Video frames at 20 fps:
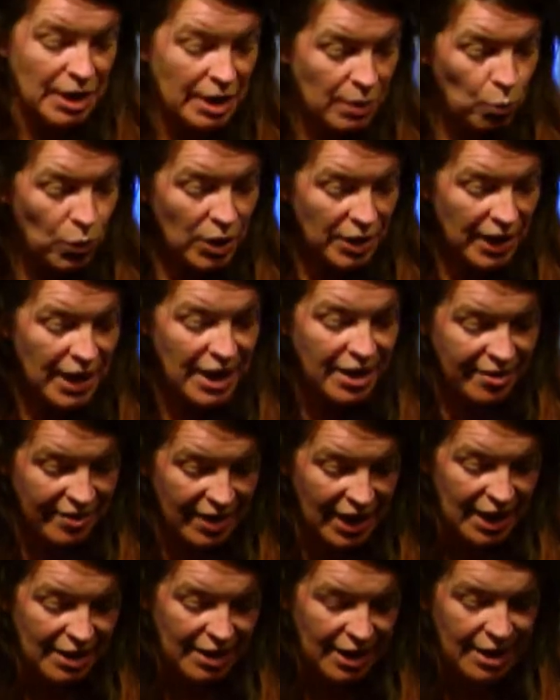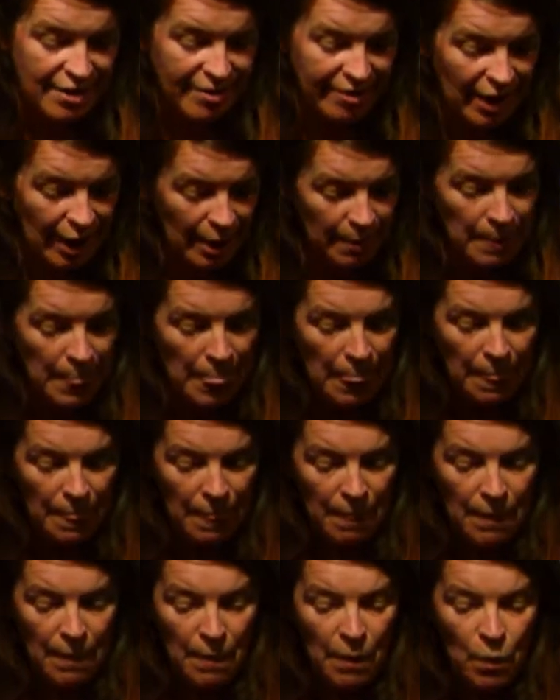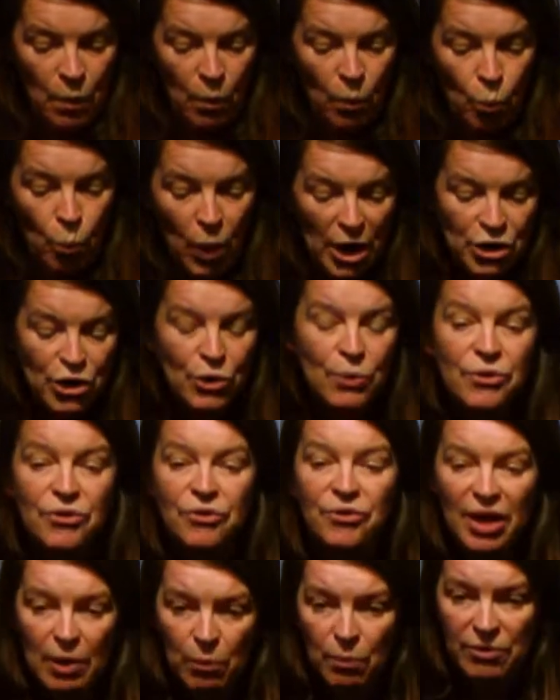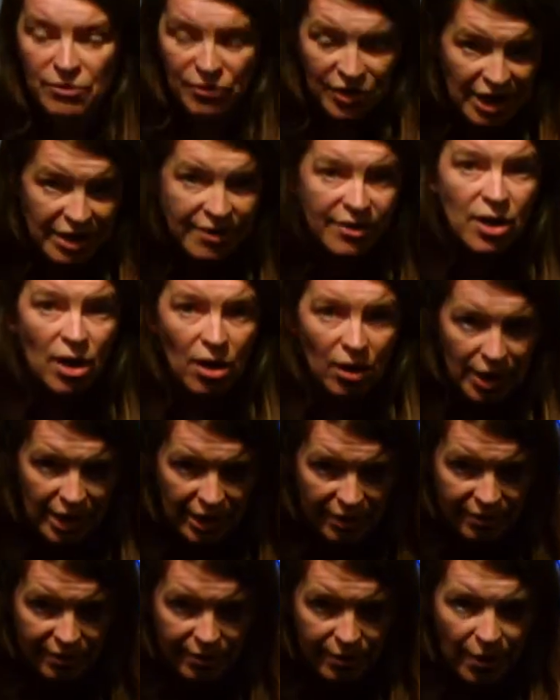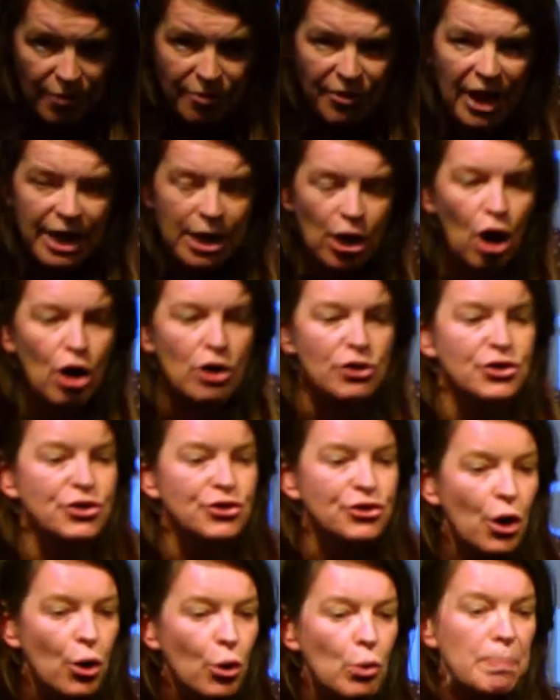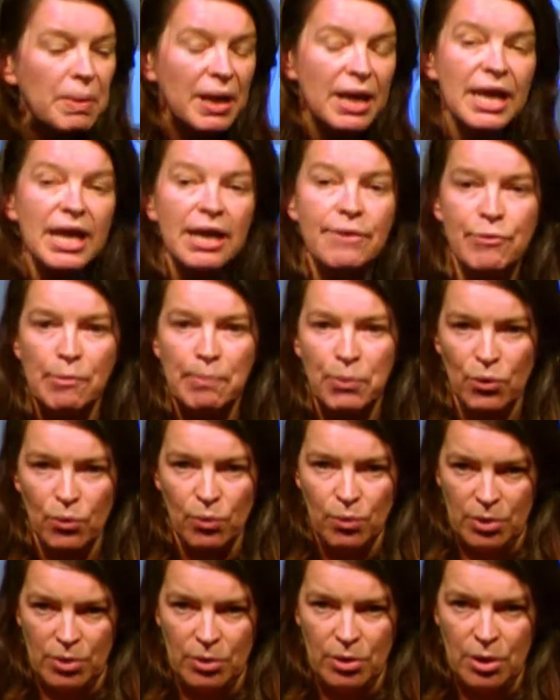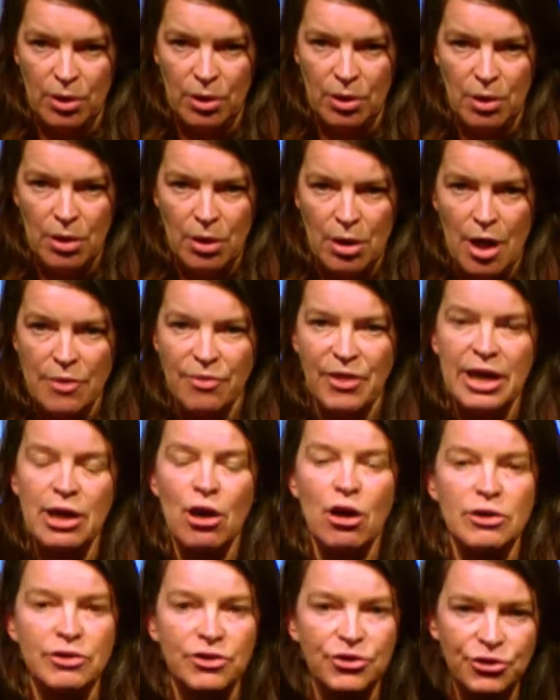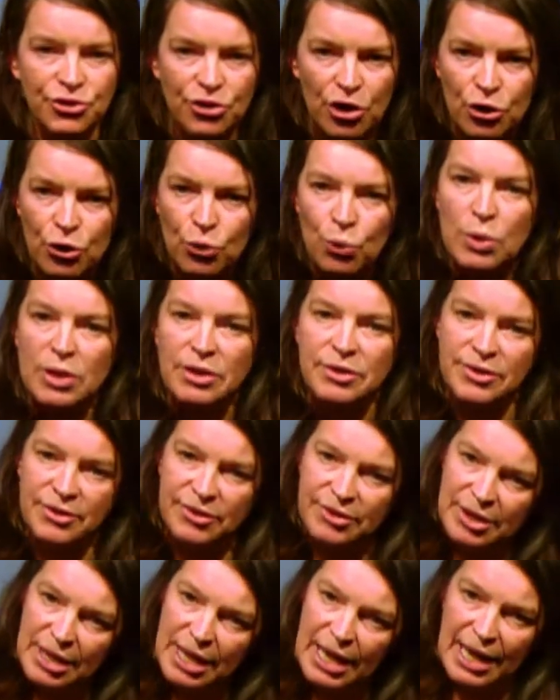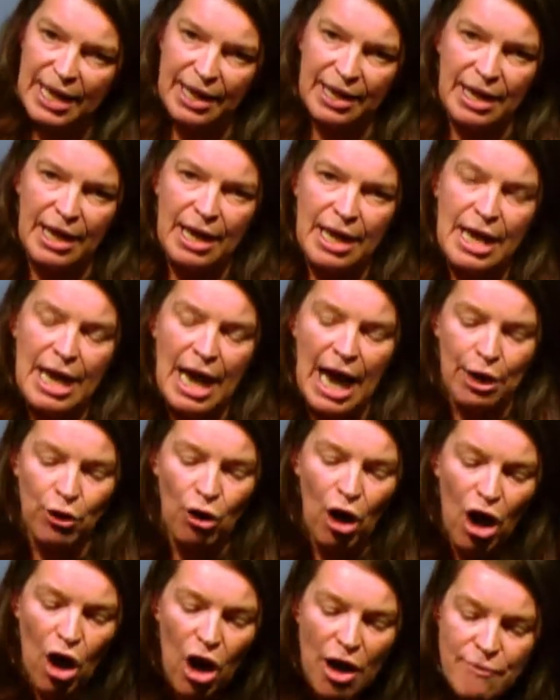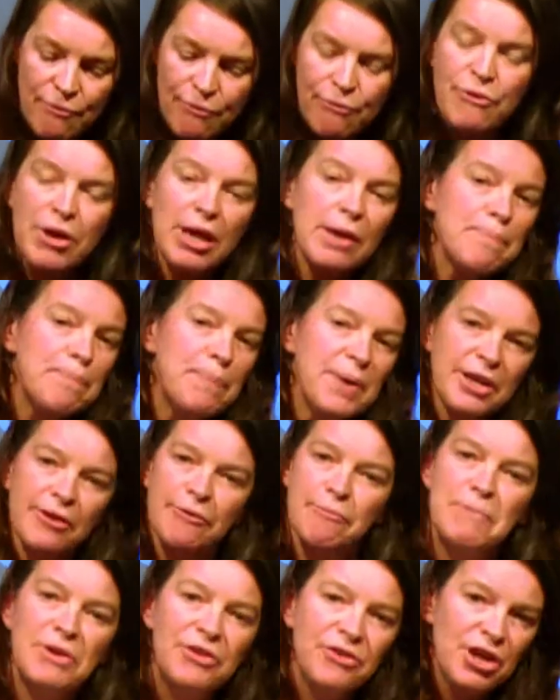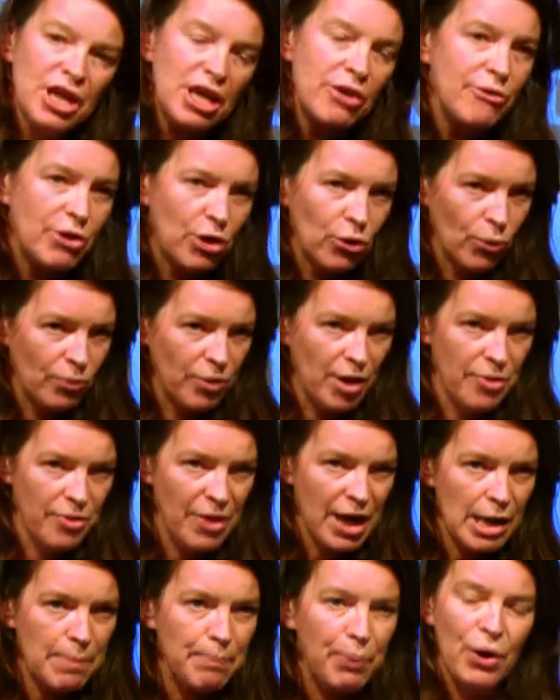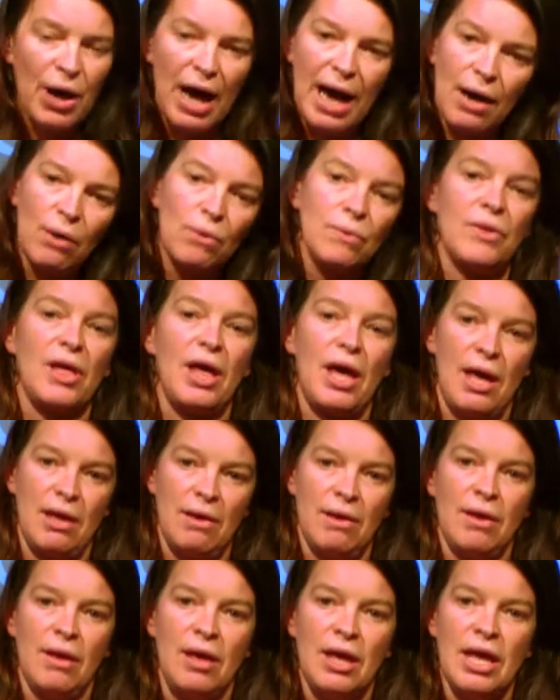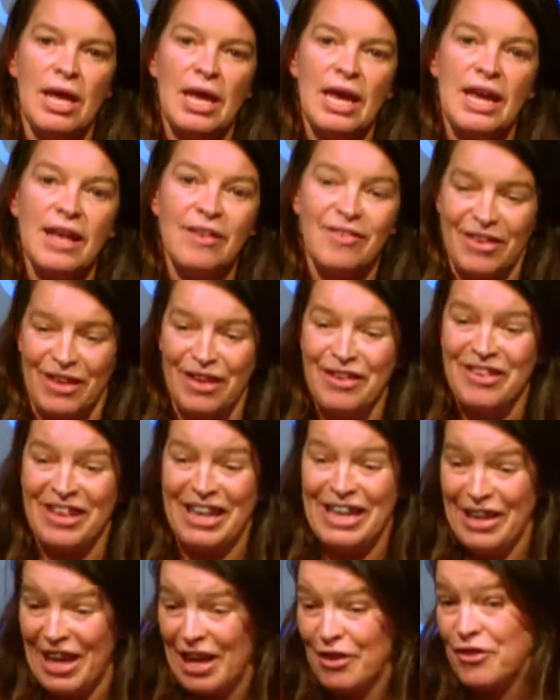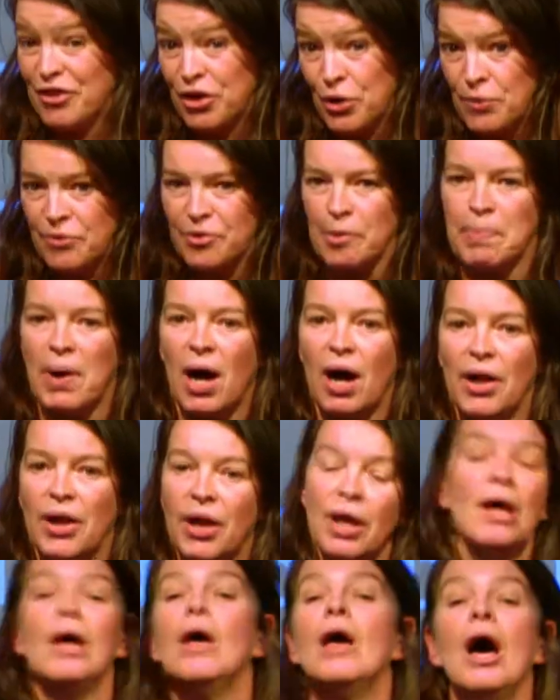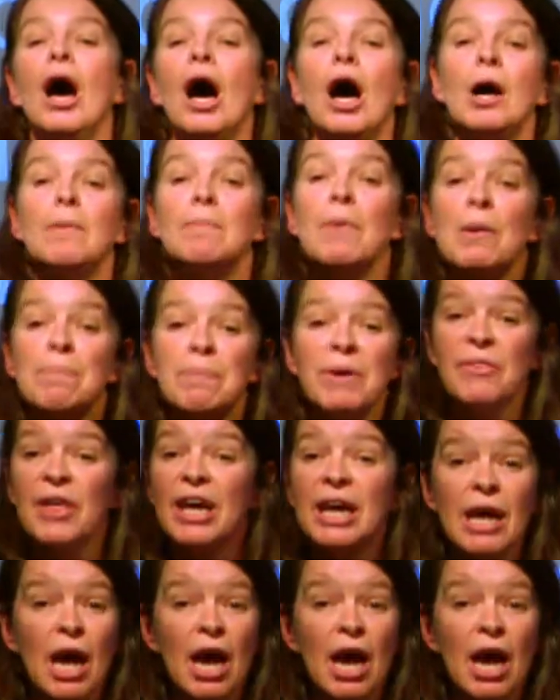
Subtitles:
what they said is that when you sit with these guys, they are so believable. They are so slick. And every bit of material that they put out there is, excuse the pun, but